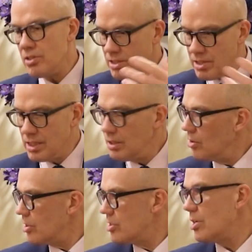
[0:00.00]
to think
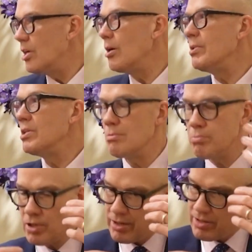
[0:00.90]
longer term and to
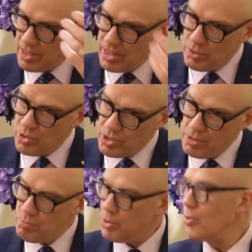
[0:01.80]
prioritize what's
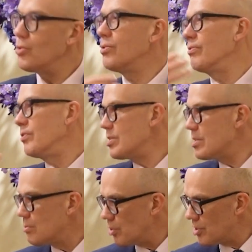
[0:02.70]
important
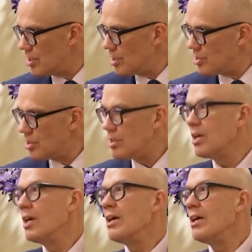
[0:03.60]
versus what's urgent,